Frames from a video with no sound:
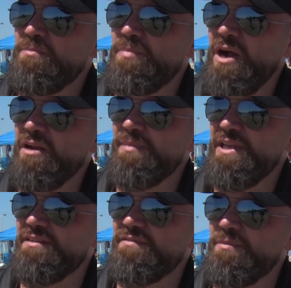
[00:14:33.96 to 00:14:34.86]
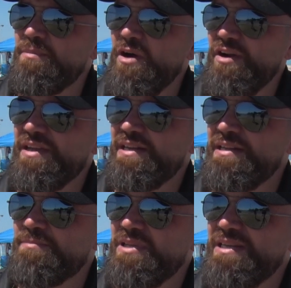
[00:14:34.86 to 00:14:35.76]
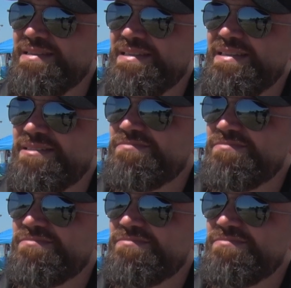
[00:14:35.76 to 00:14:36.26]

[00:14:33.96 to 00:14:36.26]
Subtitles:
bottom end of the market and play the